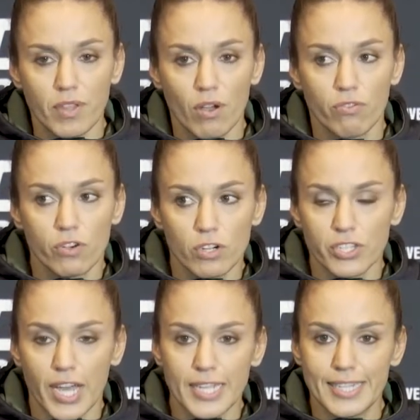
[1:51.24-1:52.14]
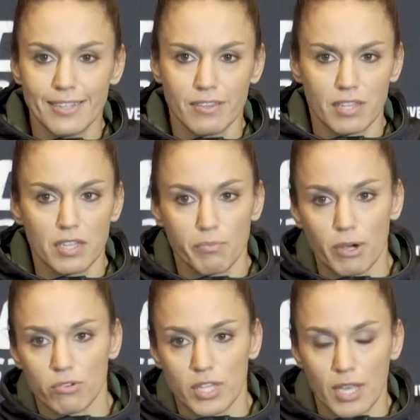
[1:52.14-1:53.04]
of course, I didn't think
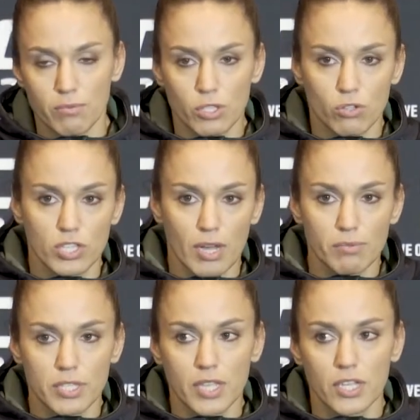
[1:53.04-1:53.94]
about names or something.